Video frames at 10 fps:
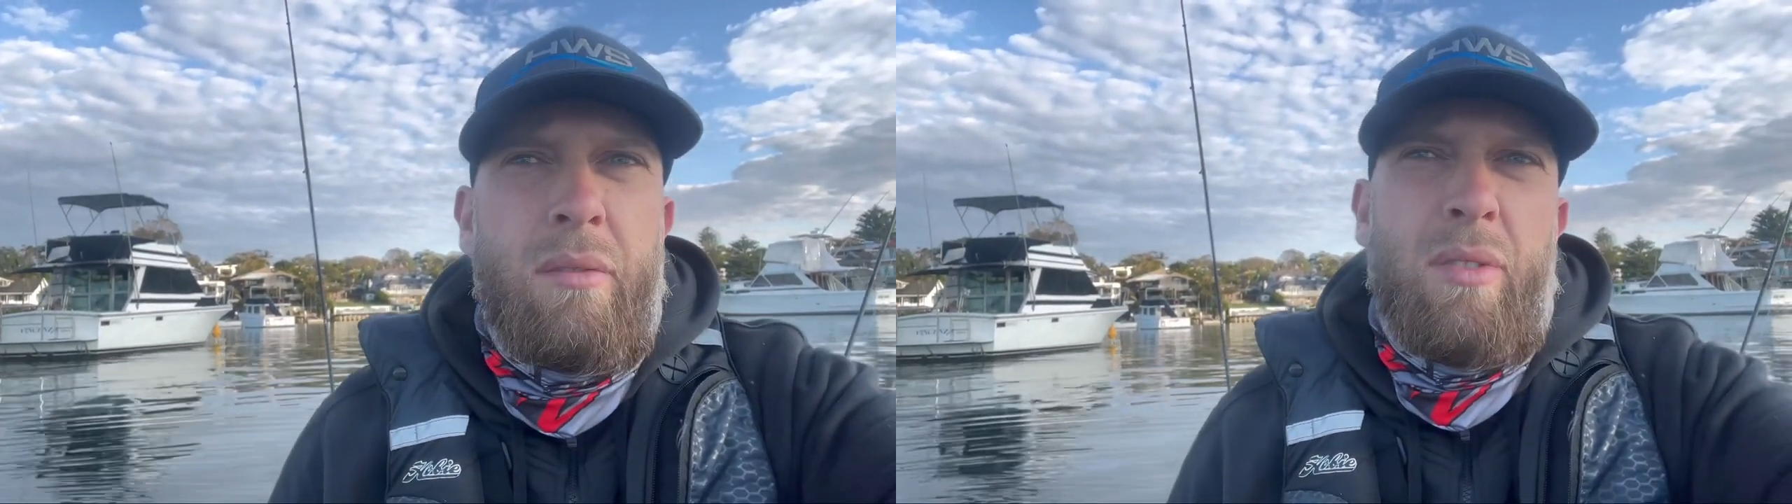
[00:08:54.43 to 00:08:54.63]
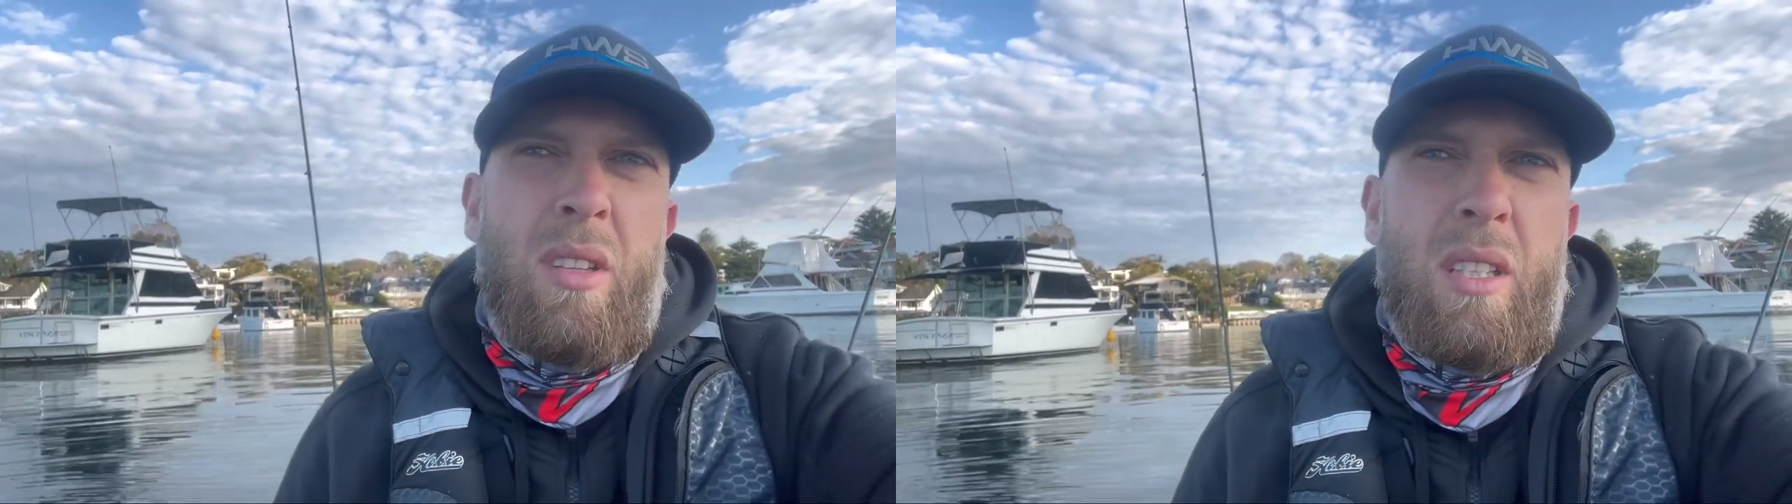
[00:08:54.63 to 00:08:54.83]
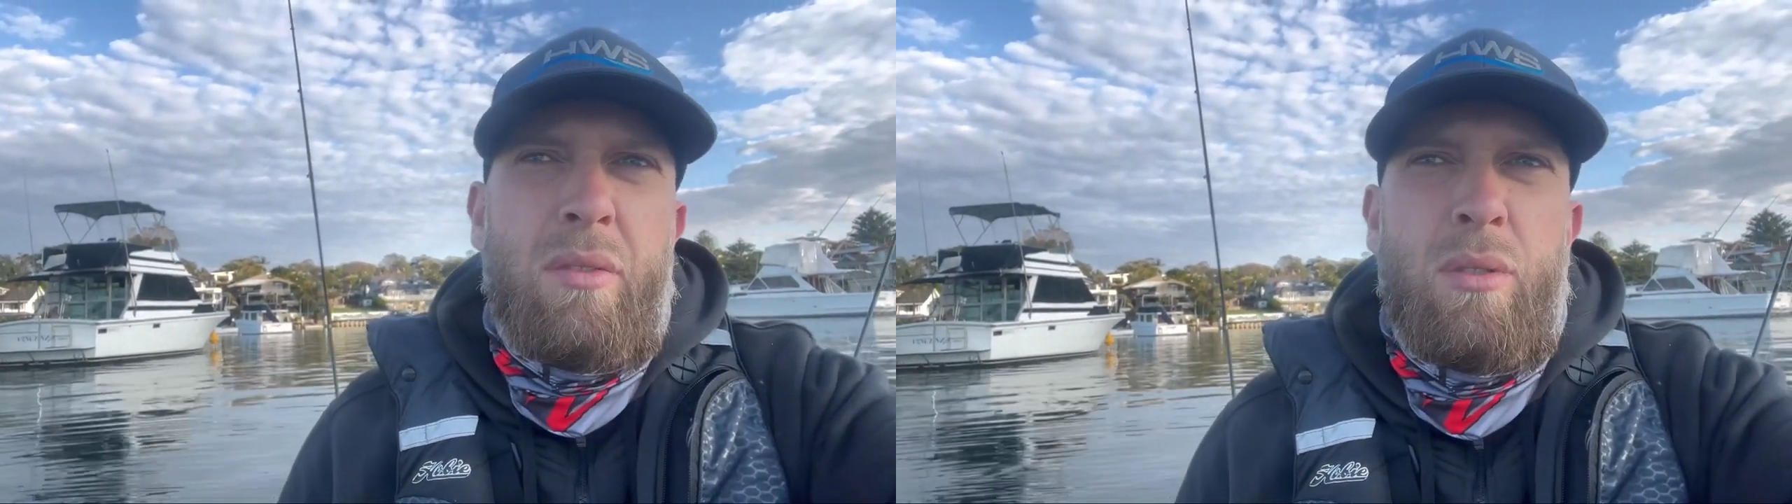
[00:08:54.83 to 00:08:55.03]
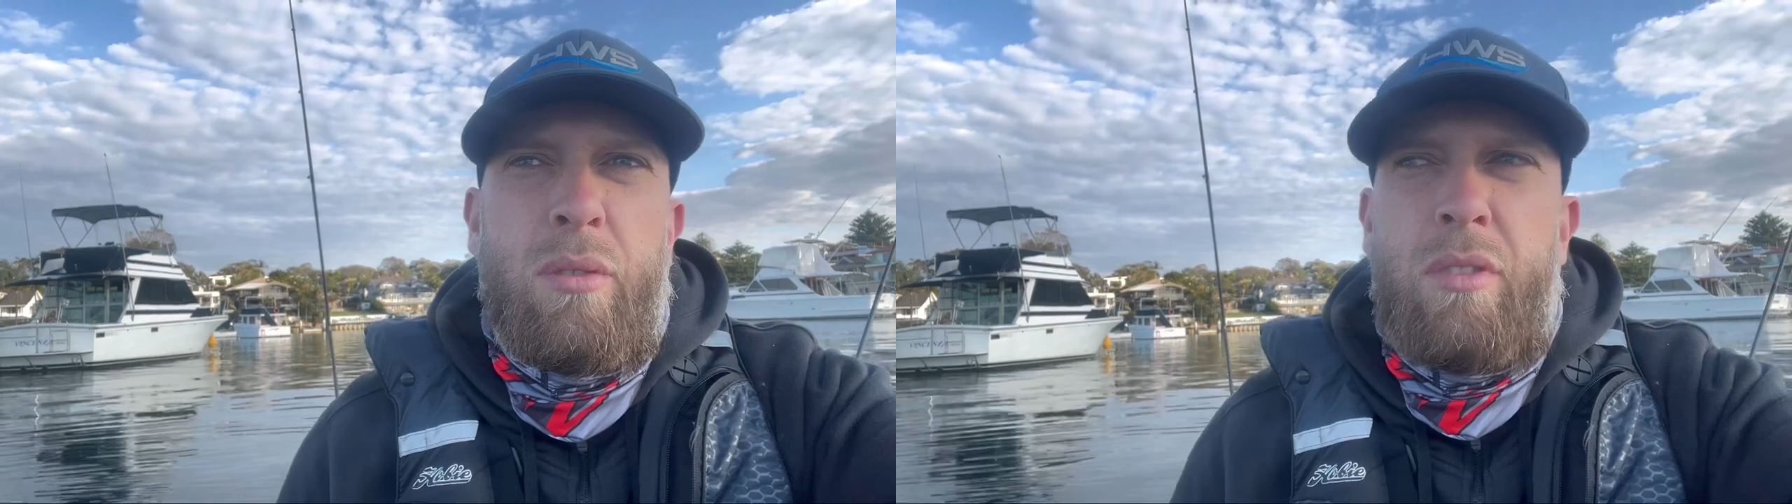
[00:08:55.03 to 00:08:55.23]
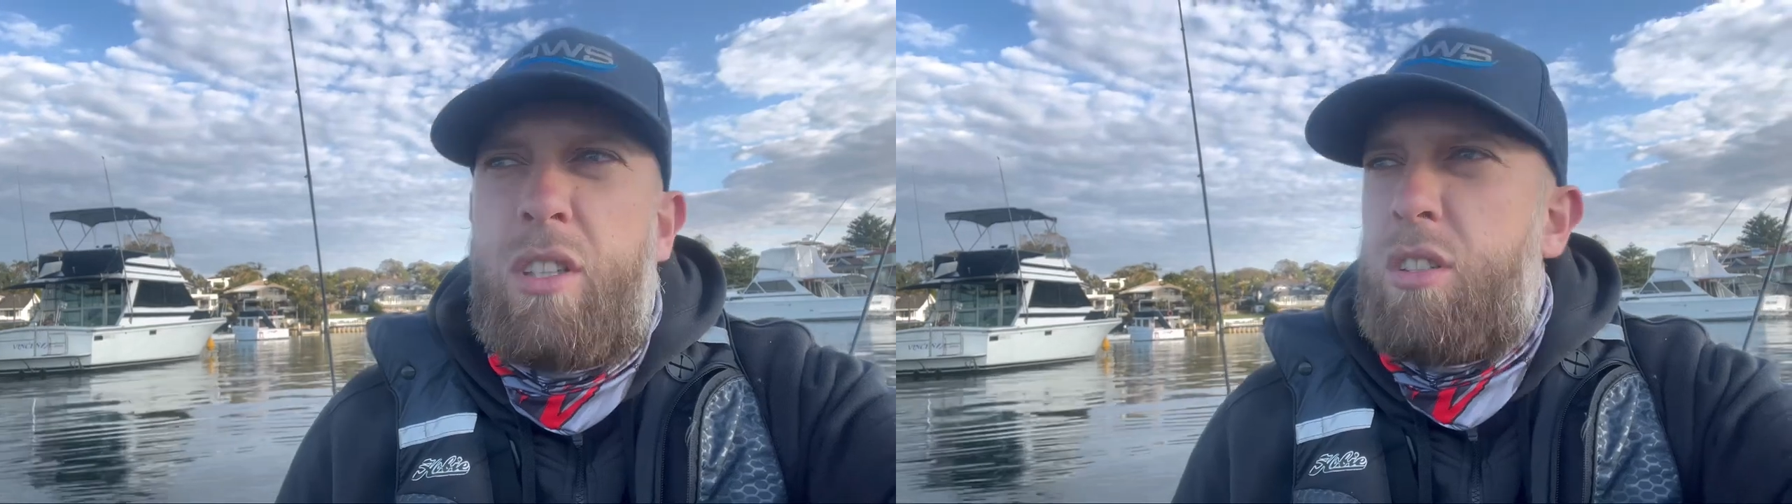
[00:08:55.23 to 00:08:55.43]
finding a few
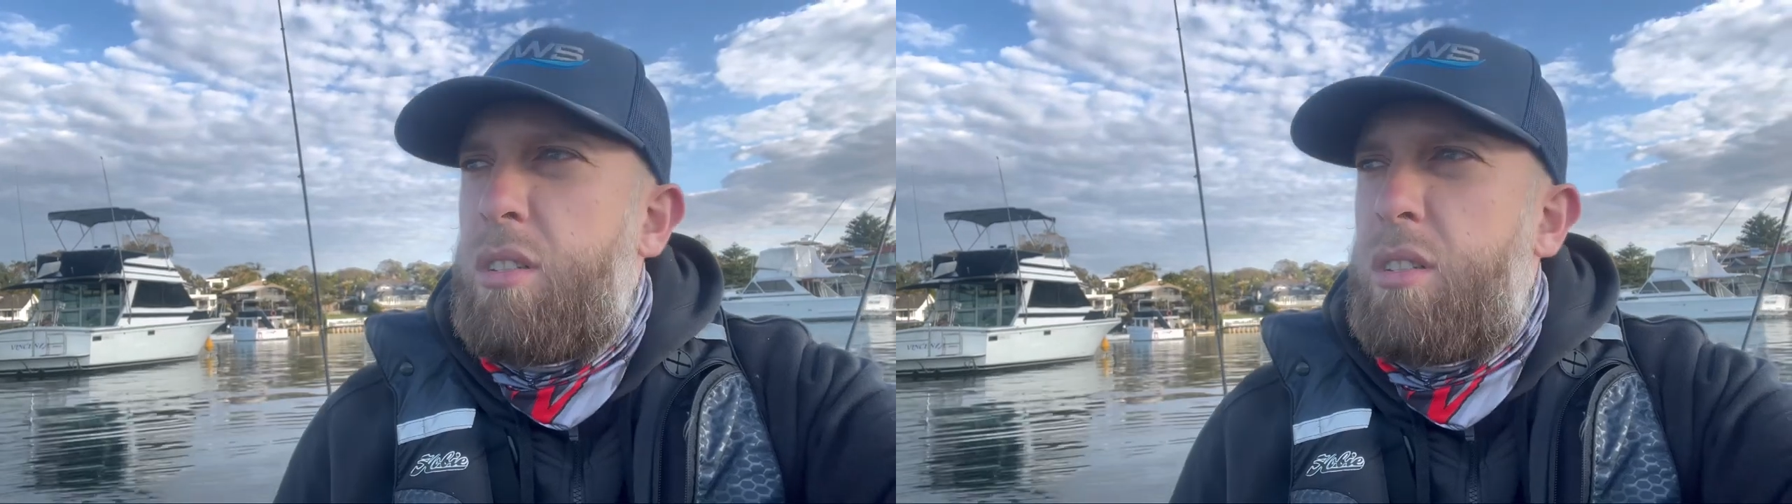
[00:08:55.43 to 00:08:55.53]
fish.